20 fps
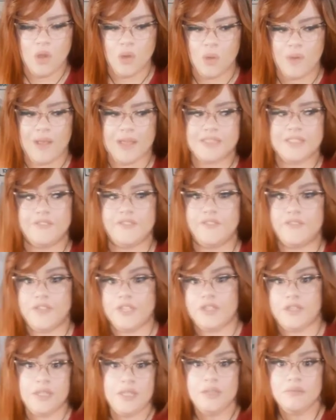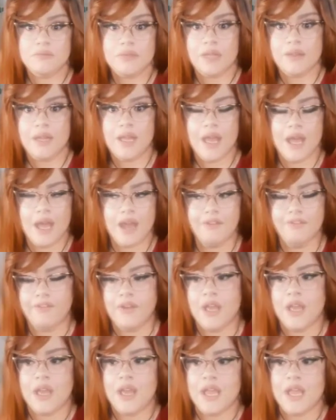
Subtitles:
or that's a feeling that they have.